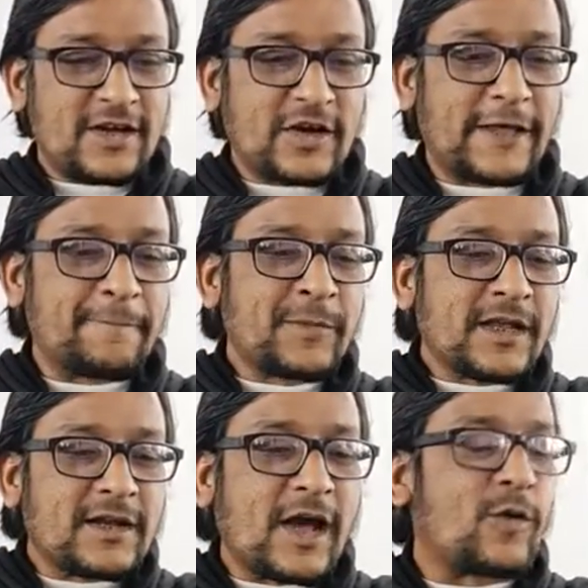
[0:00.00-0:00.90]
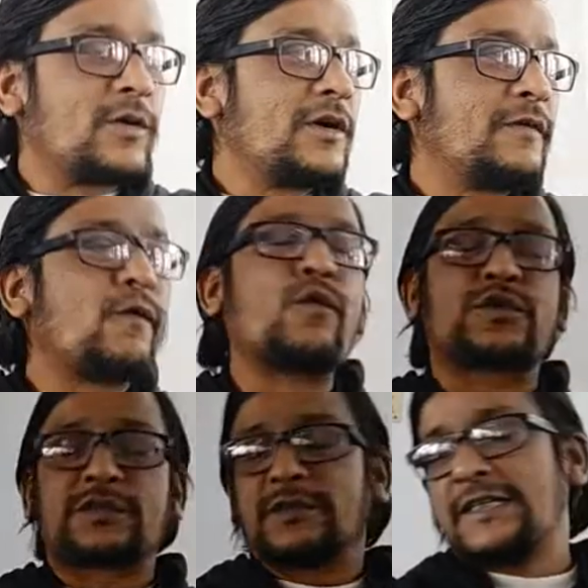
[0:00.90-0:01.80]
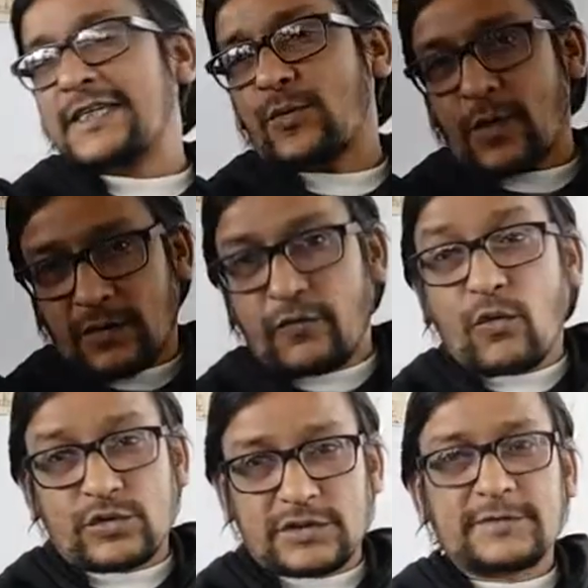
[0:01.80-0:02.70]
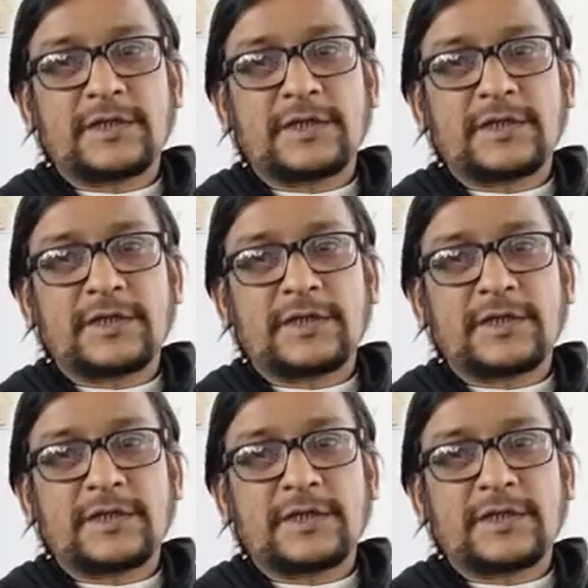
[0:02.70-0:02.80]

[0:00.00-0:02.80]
Okay, now force is an word, force.